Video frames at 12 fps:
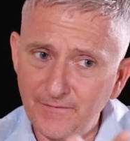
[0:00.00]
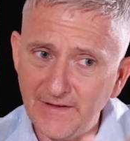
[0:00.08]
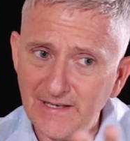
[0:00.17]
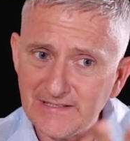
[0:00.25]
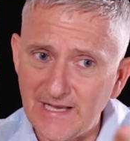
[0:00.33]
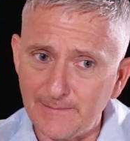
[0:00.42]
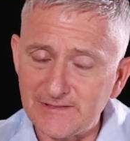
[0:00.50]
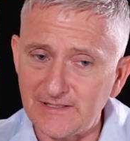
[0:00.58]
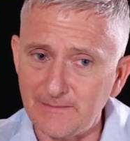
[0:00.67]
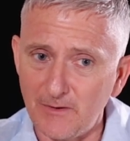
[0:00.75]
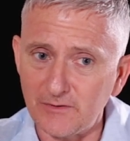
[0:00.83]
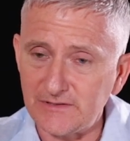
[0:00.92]
feelings, habits,
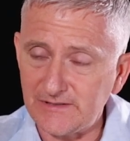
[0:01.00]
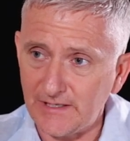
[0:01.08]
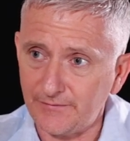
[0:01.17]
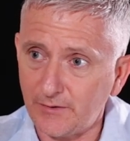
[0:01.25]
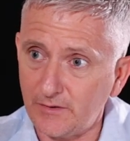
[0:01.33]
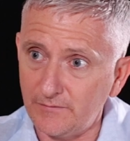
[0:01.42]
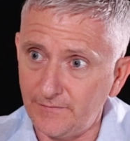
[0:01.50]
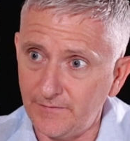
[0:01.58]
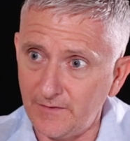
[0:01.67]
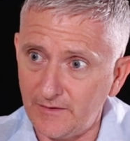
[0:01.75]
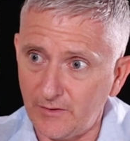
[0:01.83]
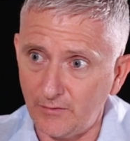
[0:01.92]
and emotions that have
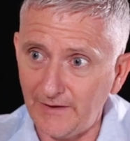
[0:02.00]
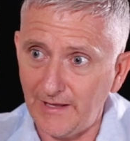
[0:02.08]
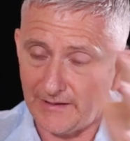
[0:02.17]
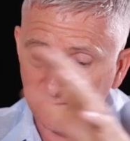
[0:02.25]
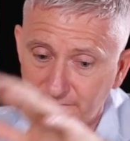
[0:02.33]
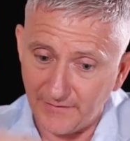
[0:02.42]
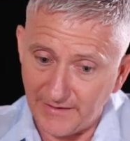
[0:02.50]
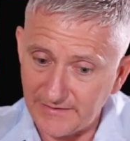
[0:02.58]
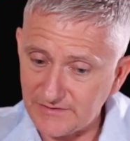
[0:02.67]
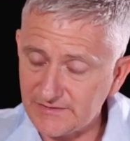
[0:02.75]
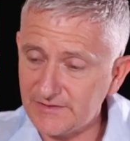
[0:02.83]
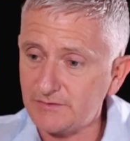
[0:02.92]
created the
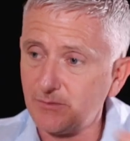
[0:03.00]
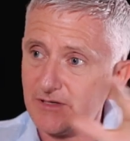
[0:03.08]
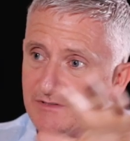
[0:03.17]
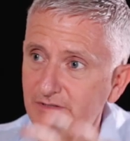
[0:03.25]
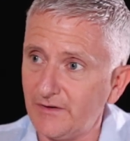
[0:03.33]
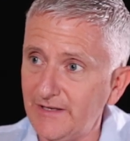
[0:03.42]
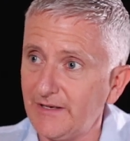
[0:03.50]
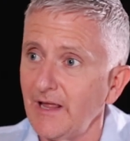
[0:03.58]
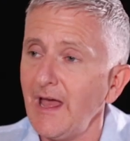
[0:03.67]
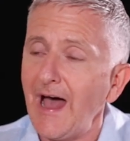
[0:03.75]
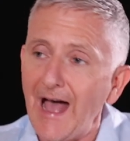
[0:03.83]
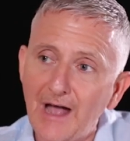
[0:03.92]
financial situation you're in
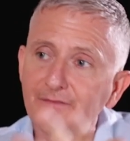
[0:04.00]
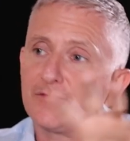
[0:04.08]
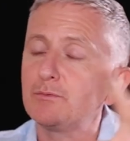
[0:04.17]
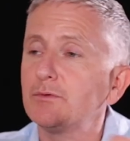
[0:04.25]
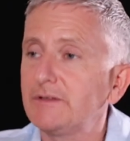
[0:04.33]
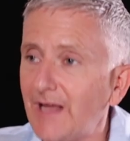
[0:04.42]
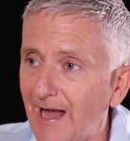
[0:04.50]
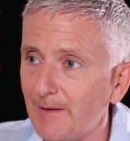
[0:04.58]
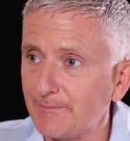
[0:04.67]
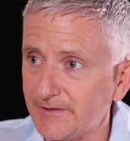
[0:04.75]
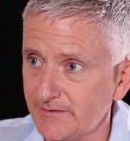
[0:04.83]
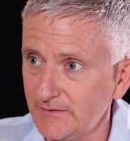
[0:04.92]
have to
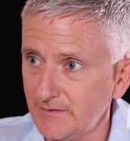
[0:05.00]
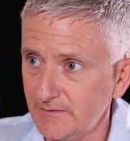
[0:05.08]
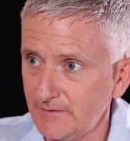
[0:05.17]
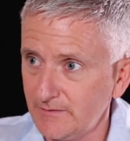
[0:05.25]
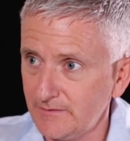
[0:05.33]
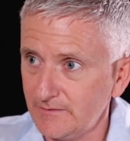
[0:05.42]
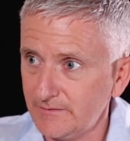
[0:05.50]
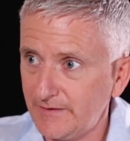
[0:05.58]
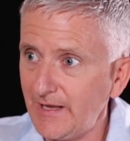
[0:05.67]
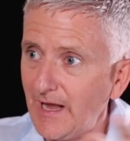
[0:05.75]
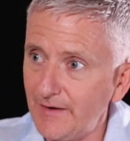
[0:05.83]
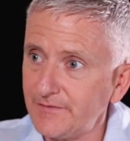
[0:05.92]
adapt.
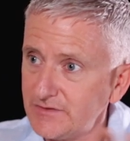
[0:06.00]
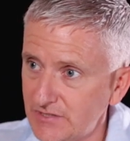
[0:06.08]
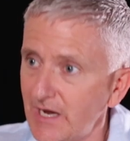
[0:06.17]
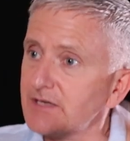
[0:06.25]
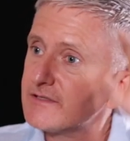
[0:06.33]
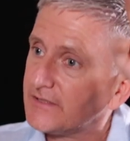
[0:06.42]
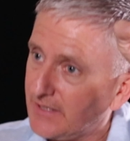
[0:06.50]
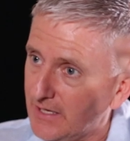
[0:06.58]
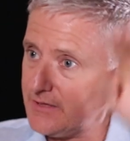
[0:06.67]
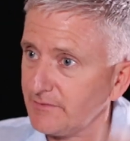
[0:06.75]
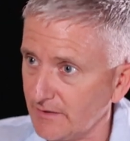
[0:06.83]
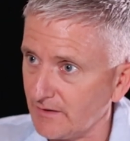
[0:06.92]
They have to change to
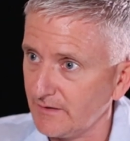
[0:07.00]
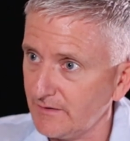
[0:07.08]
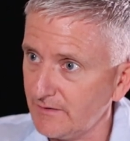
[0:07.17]
get you there.